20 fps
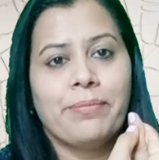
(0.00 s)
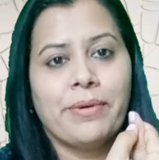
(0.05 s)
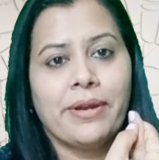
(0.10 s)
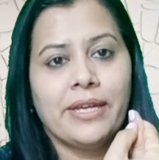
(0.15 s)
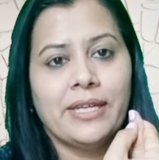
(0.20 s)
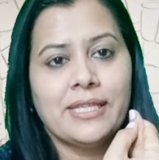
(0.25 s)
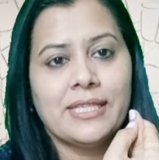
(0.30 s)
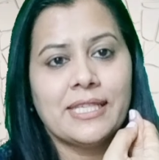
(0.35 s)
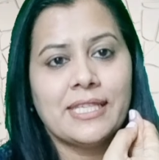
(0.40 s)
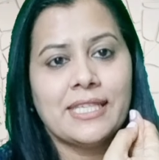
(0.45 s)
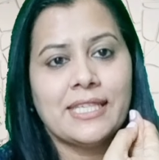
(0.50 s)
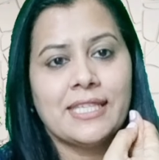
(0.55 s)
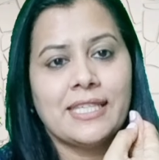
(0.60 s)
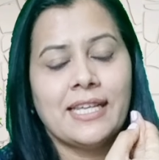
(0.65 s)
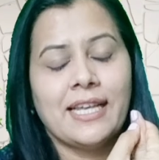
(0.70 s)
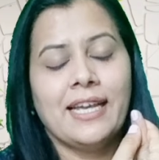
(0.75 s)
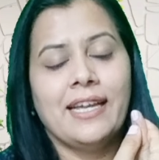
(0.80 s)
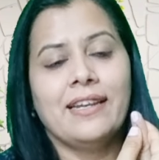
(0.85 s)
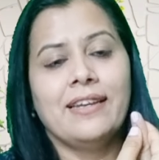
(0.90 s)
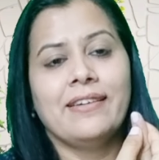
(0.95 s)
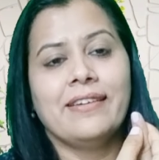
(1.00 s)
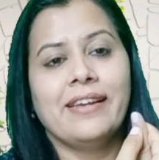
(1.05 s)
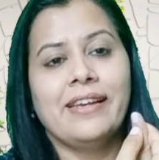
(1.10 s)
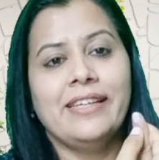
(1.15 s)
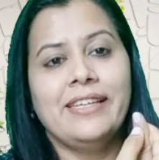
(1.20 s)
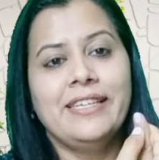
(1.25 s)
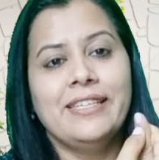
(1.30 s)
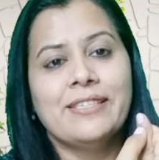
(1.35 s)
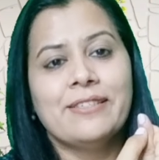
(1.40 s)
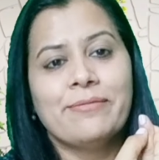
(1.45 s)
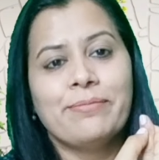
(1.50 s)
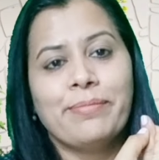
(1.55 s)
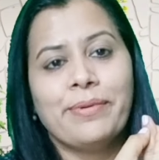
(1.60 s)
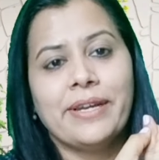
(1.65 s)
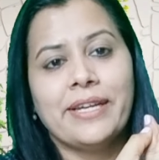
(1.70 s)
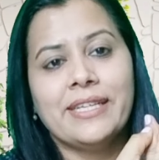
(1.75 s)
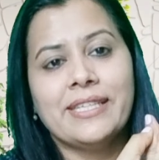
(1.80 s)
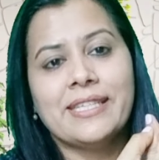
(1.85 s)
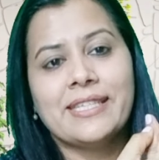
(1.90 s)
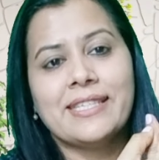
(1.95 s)
press and release,
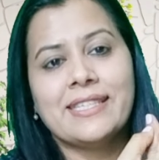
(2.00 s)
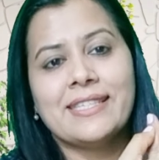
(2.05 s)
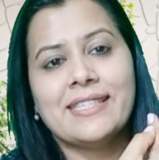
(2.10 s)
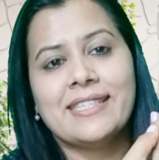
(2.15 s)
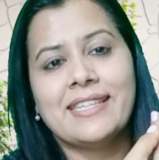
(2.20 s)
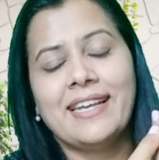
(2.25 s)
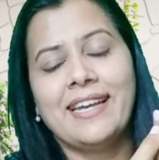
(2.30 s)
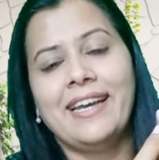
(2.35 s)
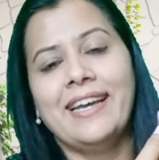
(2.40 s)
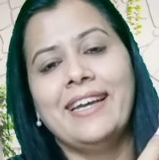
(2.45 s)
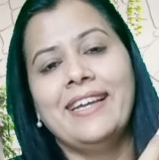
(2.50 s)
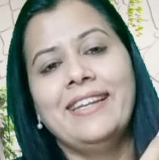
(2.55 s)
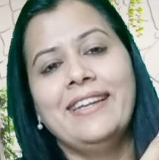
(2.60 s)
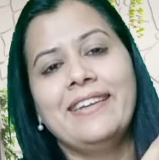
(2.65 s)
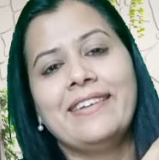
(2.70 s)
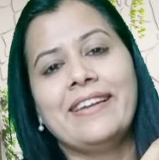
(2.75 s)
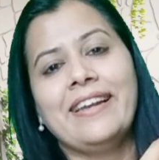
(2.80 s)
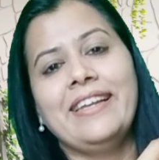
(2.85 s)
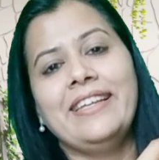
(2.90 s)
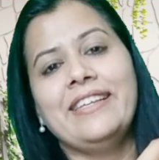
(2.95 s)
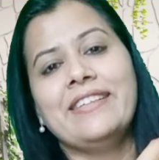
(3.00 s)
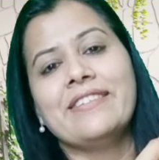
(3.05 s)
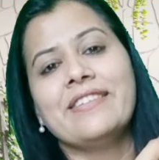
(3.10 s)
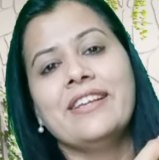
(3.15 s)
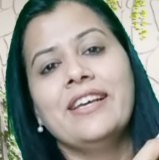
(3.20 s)
press and release.